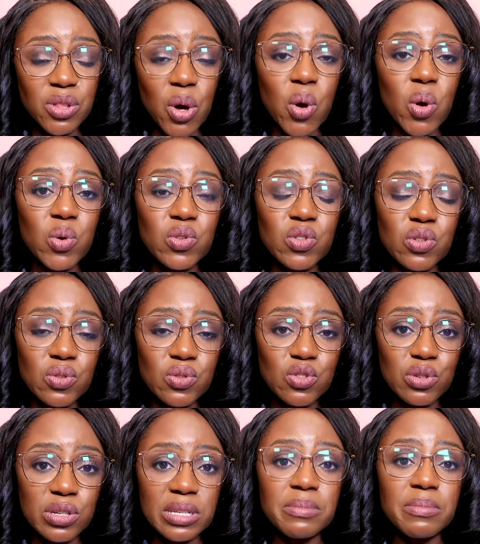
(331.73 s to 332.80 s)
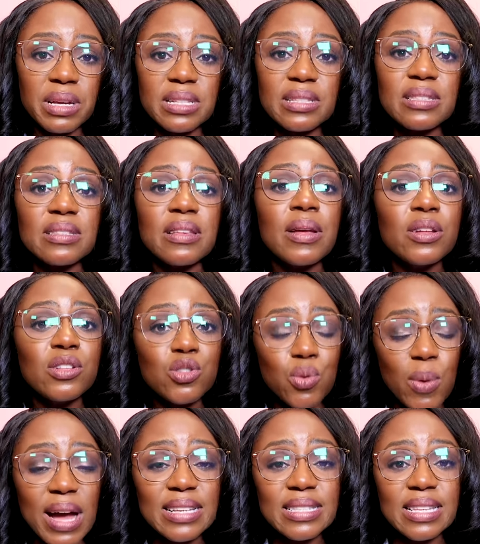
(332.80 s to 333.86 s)
those treatments
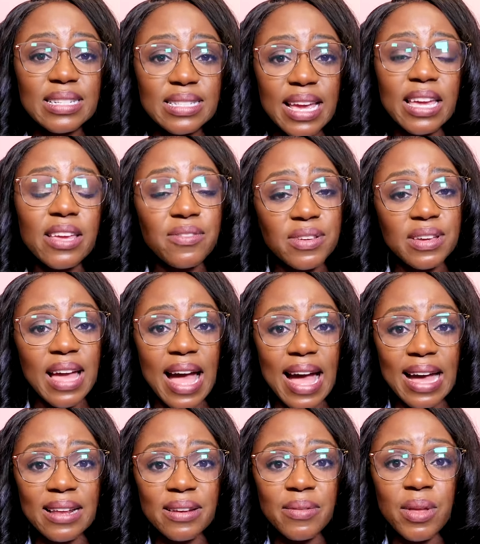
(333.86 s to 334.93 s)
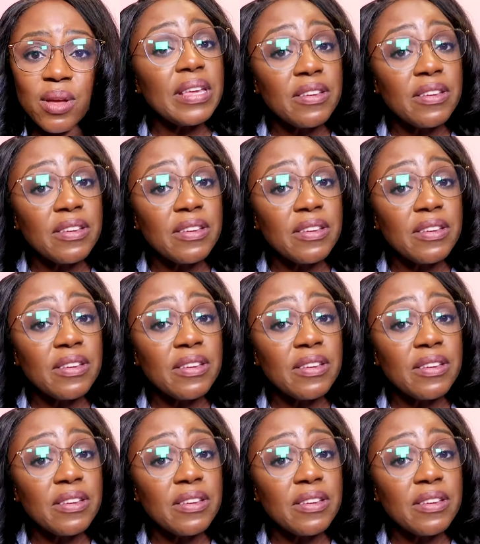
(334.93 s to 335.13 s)
twice a day if you can.